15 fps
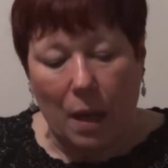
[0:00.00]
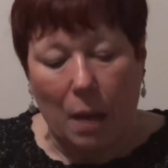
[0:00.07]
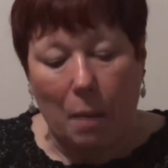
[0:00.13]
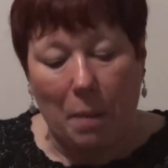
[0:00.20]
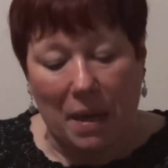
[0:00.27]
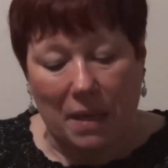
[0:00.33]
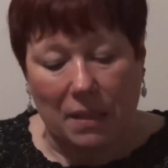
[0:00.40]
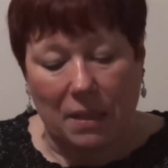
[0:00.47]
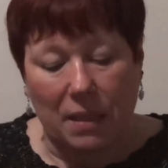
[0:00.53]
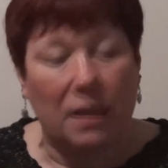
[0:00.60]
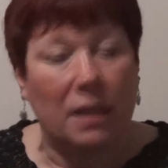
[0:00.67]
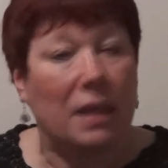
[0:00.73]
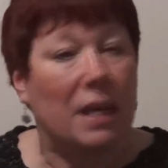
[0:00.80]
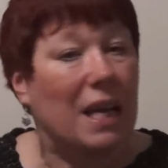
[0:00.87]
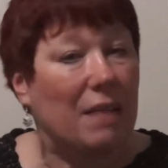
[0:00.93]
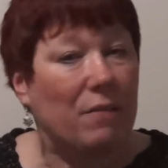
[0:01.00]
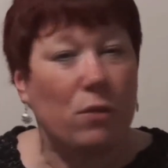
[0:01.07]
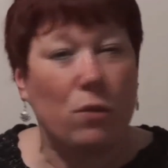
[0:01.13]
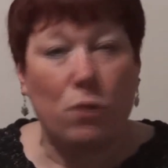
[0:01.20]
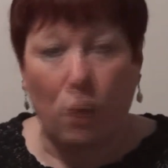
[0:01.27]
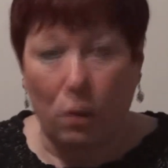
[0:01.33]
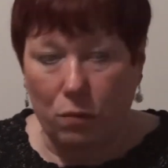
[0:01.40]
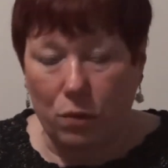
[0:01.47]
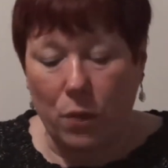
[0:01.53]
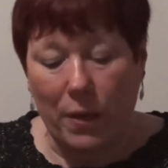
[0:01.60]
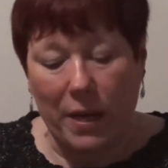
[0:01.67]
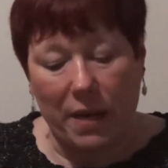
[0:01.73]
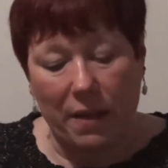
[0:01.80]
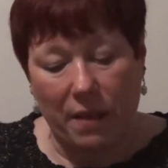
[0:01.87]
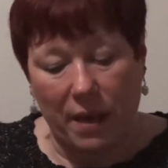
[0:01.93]
But if you don't do
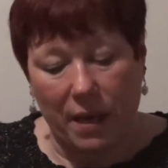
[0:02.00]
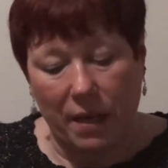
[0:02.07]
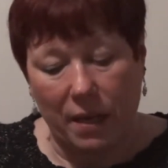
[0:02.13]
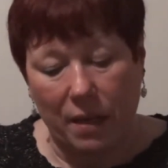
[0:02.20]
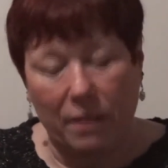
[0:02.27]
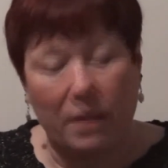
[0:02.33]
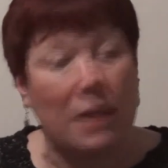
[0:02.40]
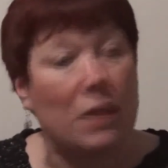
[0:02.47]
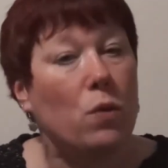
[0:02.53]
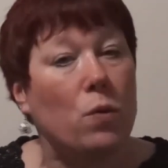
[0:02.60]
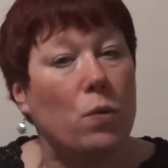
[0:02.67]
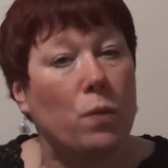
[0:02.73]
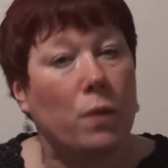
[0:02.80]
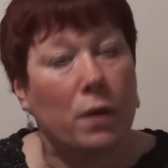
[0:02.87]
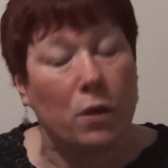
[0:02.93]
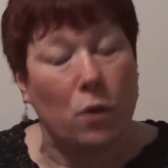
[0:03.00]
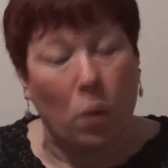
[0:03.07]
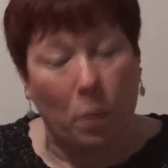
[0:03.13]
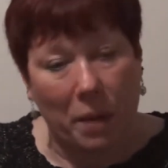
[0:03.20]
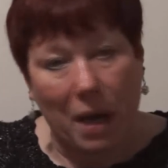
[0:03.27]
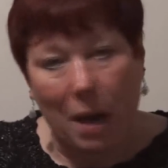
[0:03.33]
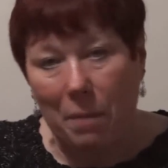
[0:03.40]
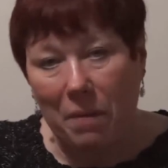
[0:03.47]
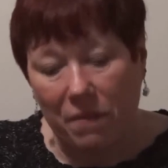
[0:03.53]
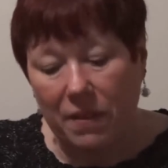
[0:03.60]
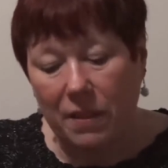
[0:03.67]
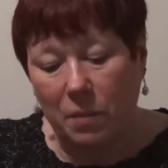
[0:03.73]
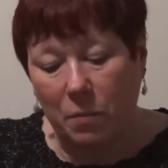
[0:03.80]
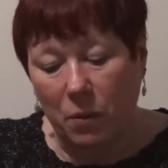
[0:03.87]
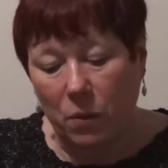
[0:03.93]
anything, then you'll become
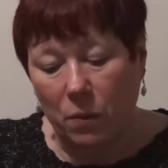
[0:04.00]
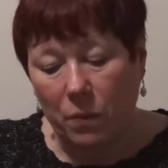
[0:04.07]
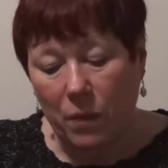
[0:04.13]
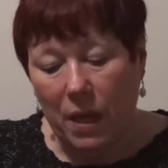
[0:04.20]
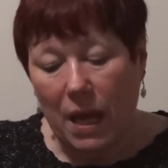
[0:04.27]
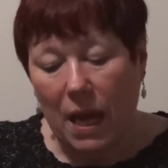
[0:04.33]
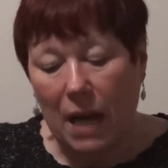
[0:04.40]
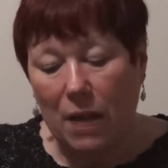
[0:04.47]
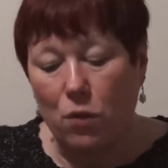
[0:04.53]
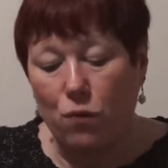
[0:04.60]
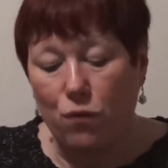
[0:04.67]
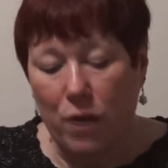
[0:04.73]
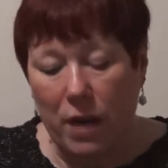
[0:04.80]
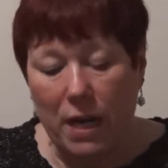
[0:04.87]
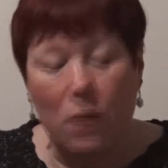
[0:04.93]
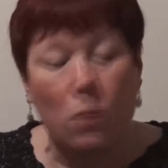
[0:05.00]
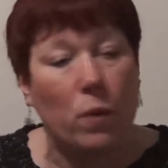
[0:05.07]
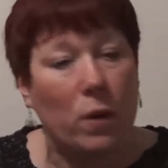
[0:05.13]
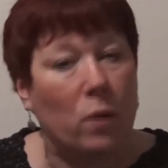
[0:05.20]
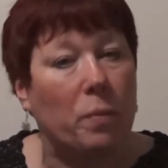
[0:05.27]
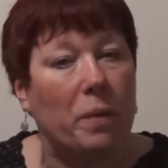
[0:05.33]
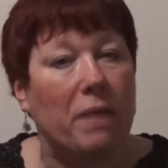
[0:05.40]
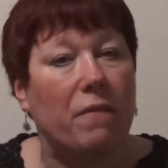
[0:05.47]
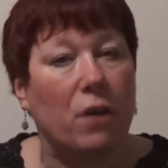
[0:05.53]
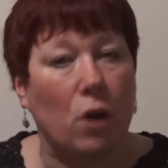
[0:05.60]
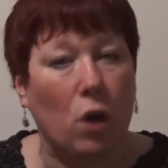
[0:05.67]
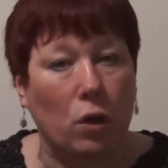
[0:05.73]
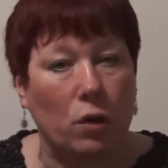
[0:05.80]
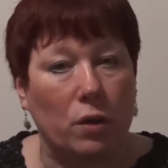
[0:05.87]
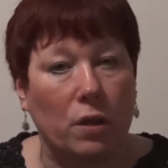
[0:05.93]
invisible and you really will be
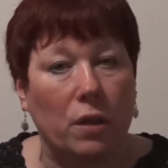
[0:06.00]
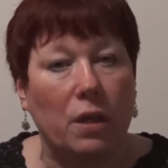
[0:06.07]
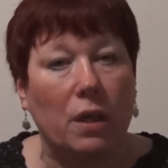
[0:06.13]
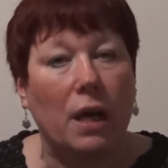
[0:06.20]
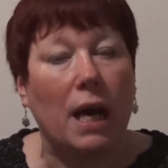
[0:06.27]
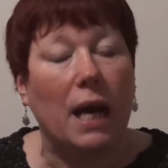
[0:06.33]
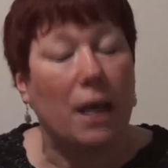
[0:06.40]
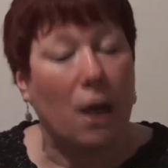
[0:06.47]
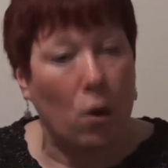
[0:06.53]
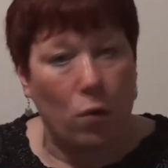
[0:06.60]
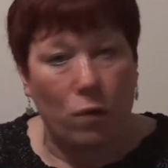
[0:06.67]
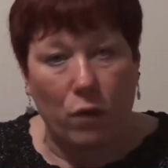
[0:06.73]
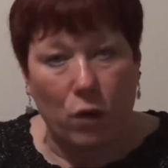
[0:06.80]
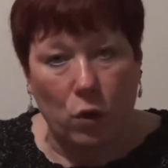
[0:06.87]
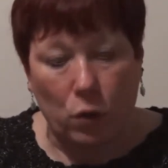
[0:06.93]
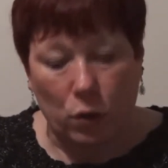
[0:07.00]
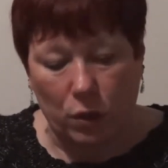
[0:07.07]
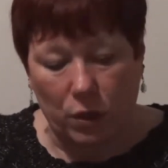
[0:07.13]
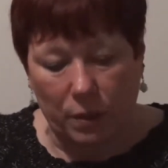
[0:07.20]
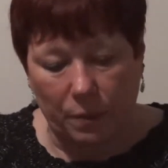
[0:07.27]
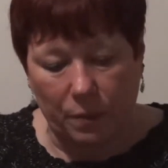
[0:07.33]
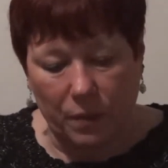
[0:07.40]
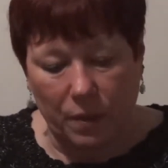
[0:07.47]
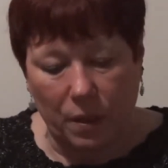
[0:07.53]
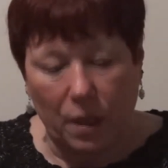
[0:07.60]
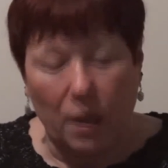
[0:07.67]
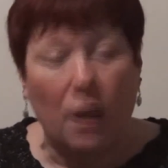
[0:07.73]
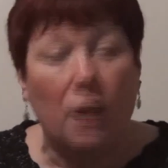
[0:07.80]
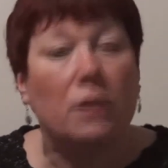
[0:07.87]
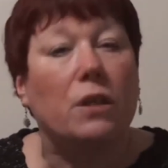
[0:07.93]
forgotten and overlooked.
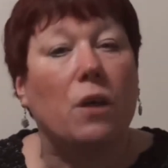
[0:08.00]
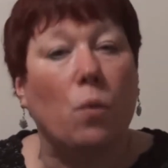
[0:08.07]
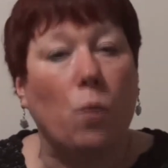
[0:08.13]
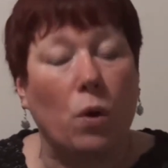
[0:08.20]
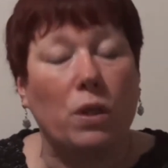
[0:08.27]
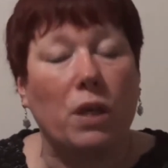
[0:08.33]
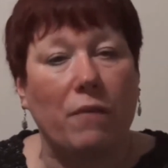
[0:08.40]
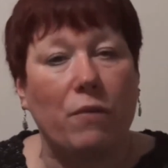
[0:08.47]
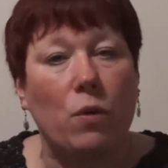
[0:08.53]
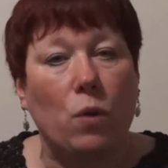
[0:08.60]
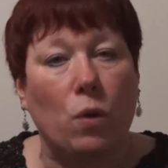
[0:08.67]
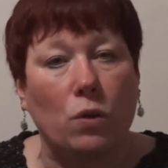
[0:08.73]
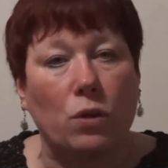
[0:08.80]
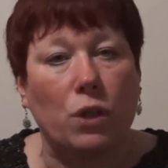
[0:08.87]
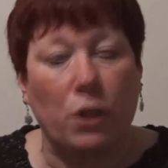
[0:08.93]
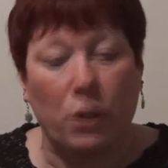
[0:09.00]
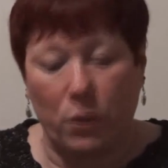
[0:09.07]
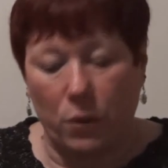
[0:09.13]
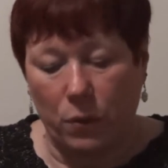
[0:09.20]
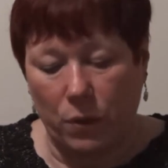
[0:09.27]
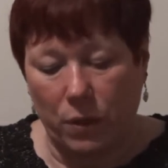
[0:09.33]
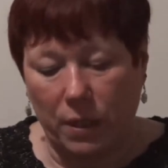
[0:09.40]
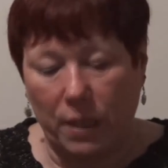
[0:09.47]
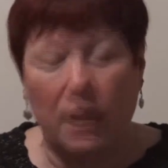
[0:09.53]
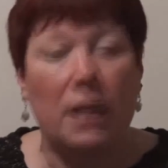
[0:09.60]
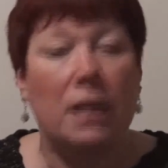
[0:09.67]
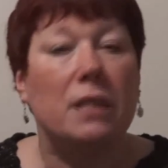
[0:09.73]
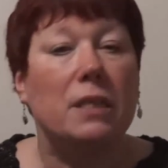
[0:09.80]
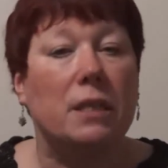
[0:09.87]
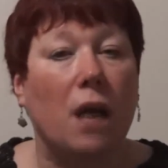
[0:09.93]
So what have you got to lose?
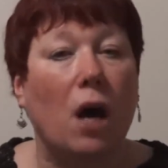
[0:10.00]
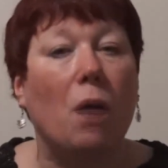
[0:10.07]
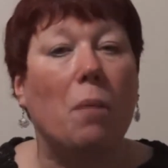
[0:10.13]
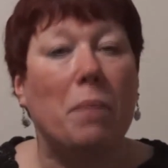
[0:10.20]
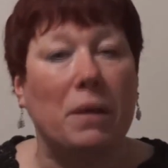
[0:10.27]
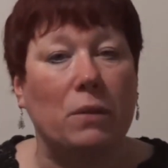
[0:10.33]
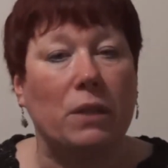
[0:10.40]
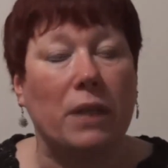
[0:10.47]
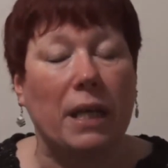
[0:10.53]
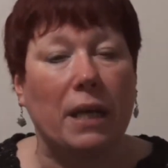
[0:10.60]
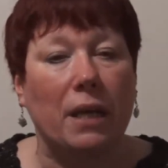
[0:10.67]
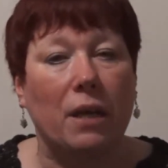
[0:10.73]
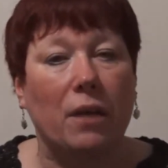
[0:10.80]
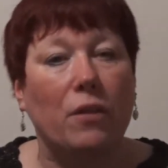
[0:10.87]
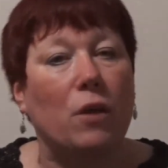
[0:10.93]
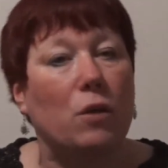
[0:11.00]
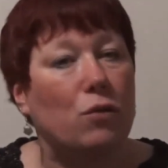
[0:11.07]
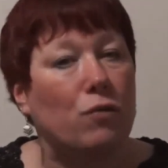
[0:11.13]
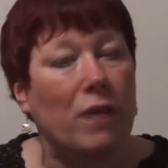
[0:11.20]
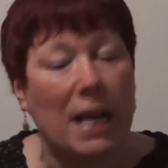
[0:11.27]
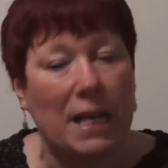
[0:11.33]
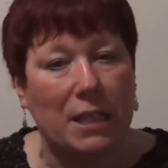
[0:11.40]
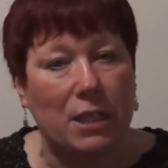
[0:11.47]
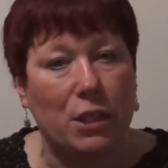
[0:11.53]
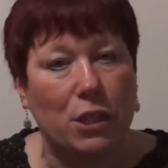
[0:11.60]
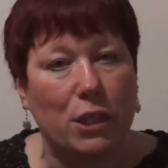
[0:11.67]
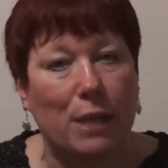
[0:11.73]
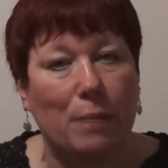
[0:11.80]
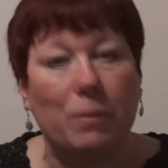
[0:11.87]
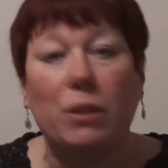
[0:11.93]
Start building those
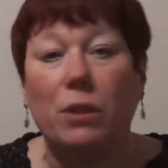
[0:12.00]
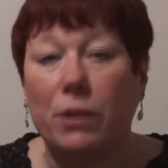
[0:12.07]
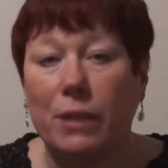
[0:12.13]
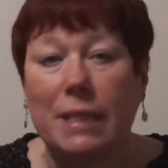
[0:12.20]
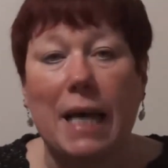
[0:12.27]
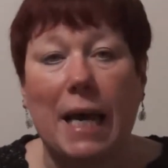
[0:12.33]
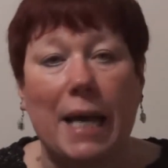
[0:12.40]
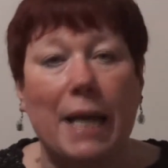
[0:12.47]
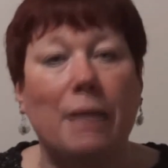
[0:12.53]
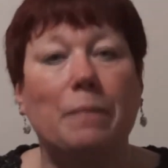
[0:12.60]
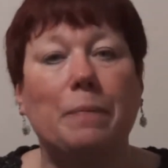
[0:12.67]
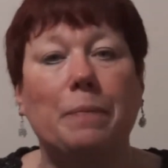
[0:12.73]
relationships today.